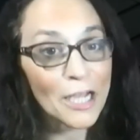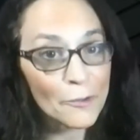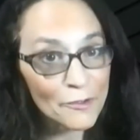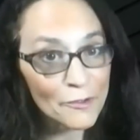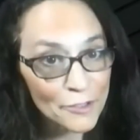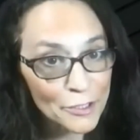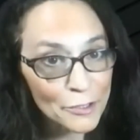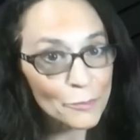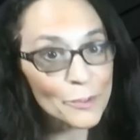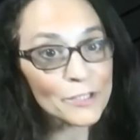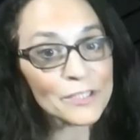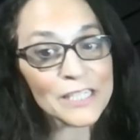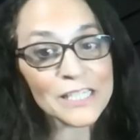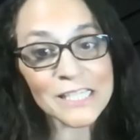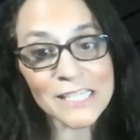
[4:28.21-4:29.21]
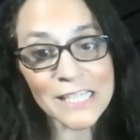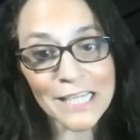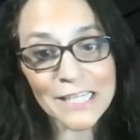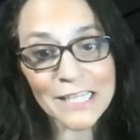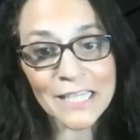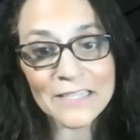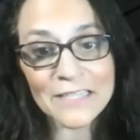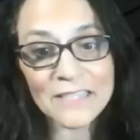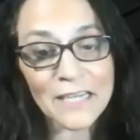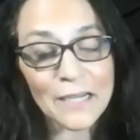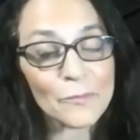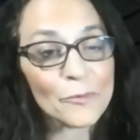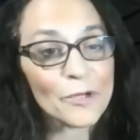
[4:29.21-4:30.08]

However, you will need to take the exam.